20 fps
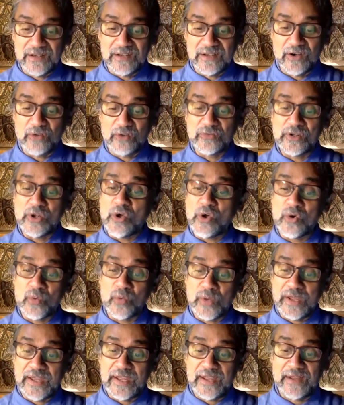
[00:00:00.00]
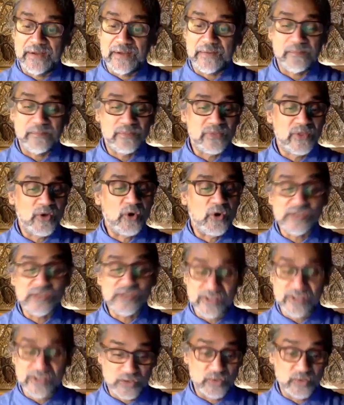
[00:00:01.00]
of a long way, or
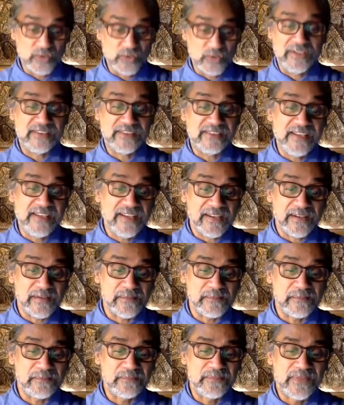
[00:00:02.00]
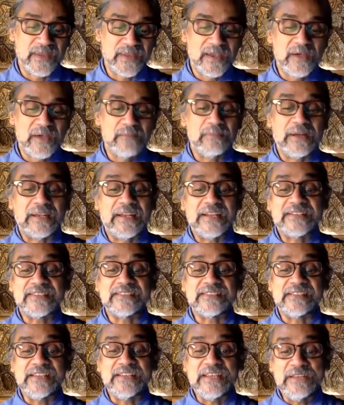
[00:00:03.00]
so they say. But let us
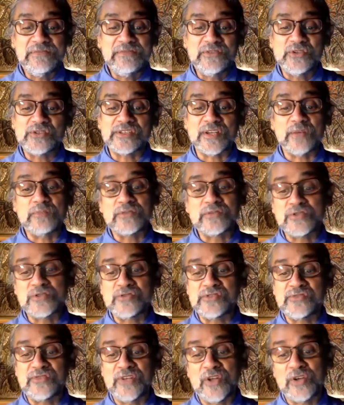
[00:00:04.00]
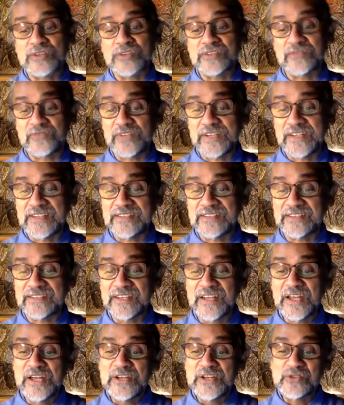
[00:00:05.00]
leave those abstruse philosophies
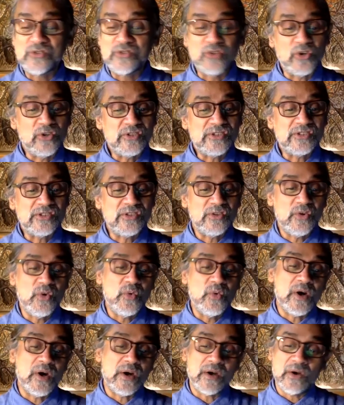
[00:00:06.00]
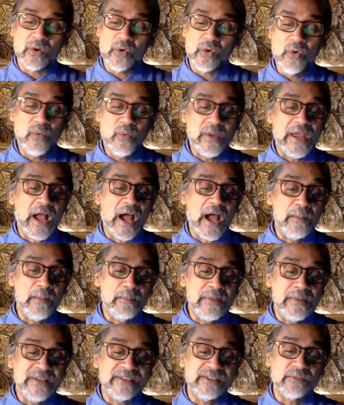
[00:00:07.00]
to those who we
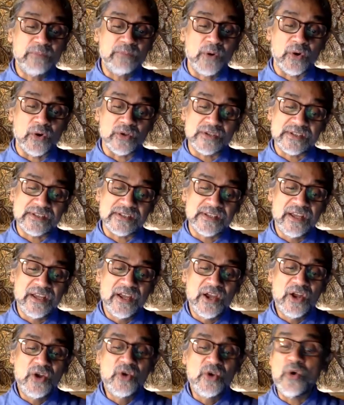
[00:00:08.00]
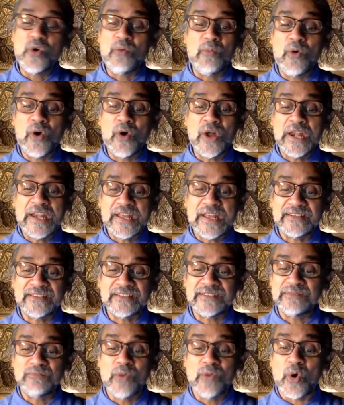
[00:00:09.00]
humbly suppose know more or
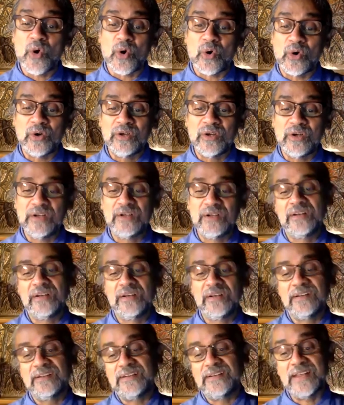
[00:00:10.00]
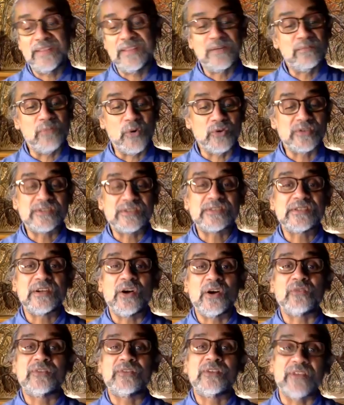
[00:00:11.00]
less more than the most
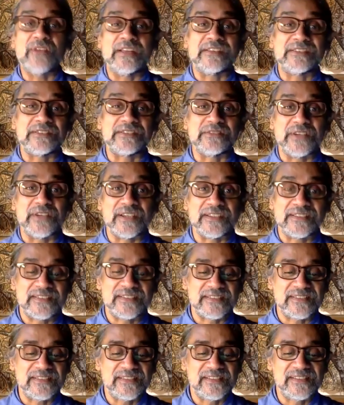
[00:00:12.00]
of the rest of us."